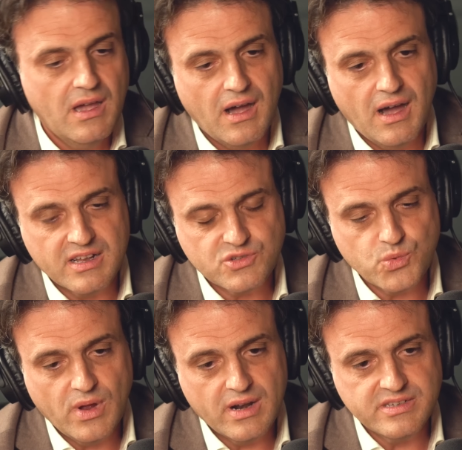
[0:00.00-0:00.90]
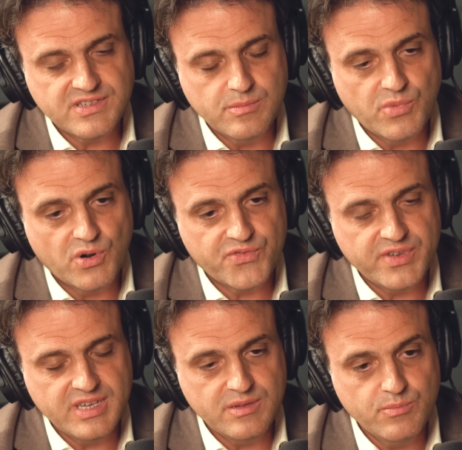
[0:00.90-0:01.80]
and as well is involved
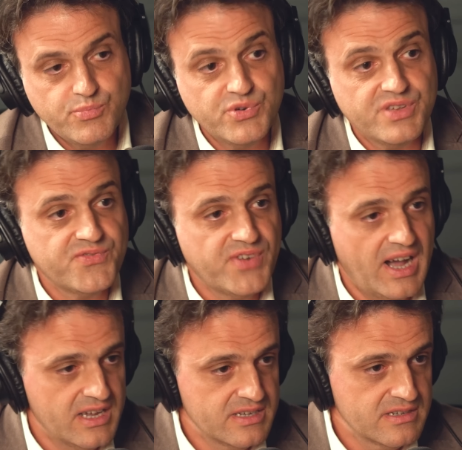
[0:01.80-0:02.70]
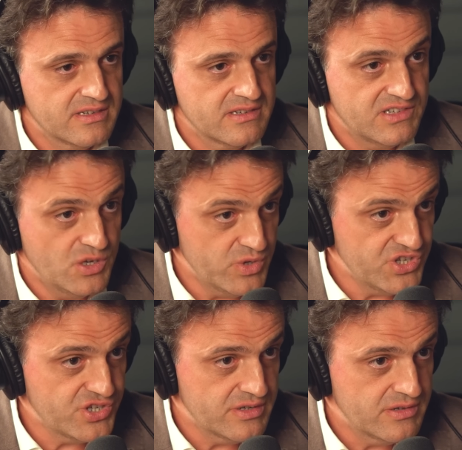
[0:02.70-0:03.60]
in purifying
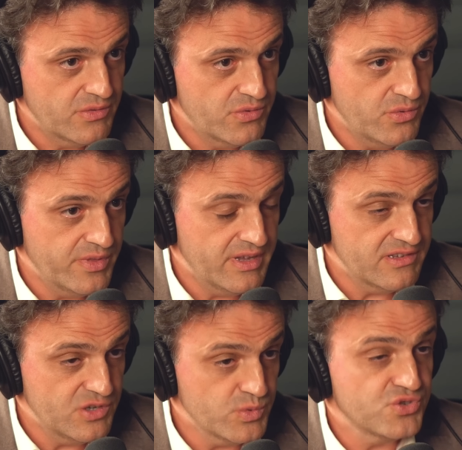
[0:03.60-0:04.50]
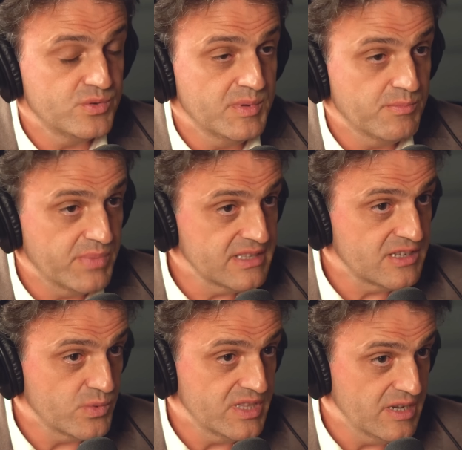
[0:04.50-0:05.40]
sewage through the sewage treatment plant
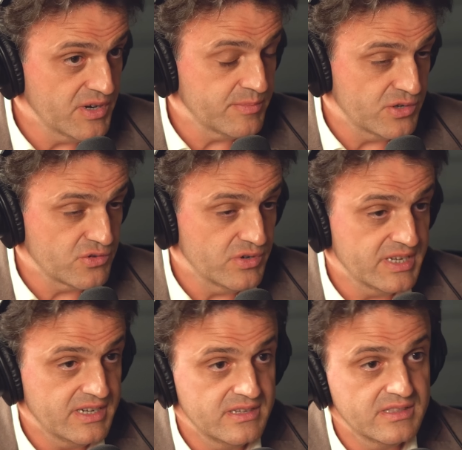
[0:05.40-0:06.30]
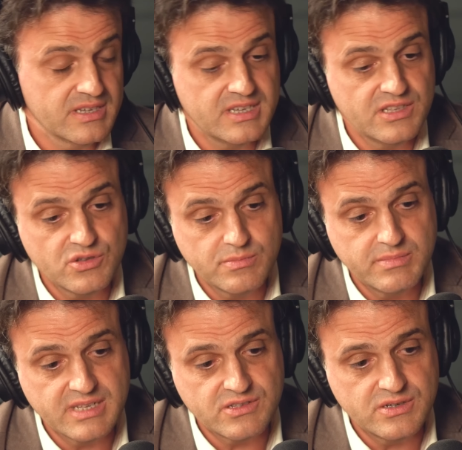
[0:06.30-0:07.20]
that we develop not only here in the kingdom
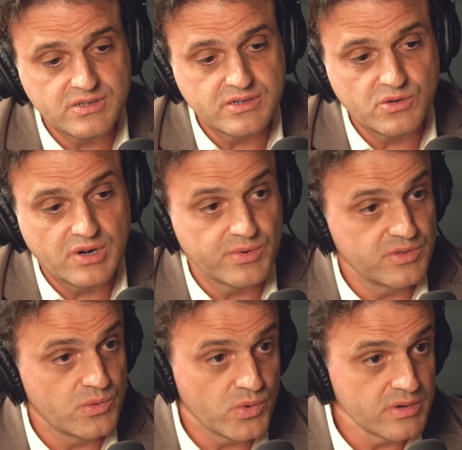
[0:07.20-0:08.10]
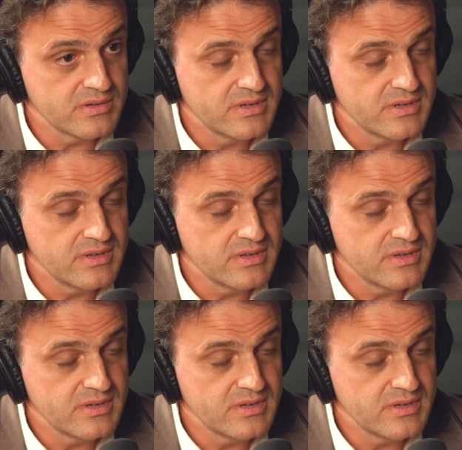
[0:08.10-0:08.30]
but uh, all around the world.